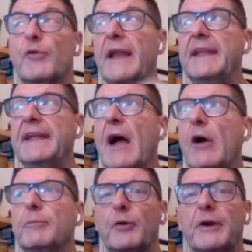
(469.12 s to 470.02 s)
trending
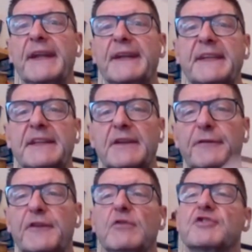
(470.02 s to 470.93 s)
out, predicting the
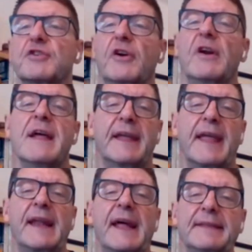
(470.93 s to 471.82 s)
future.
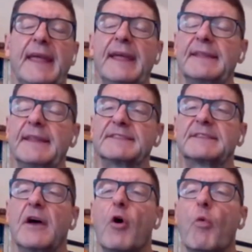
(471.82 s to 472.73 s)
Can I take this,
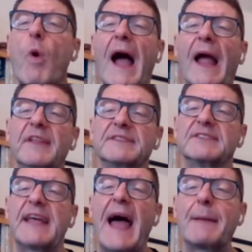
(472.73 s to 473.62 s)
why this
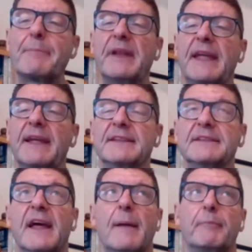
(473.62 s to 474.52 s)
is happening,
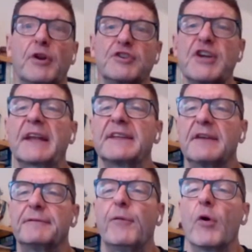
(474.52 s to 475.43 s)
and project
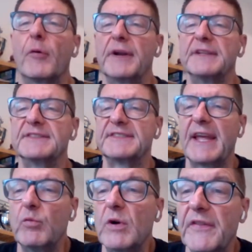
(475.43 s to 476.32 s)
it forward and
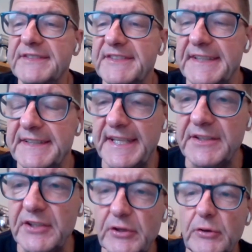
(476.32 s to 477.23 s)
say, will this
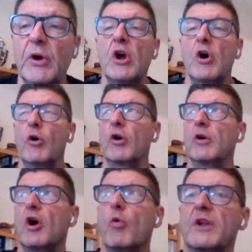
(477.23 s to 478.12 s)
continue?
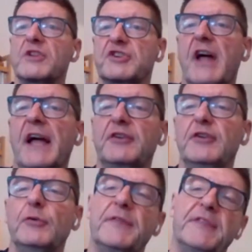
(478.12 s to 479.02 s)
Or what should I
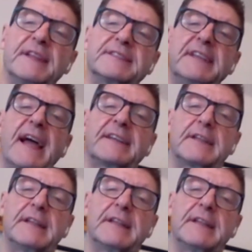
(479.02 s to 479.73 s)
do with this next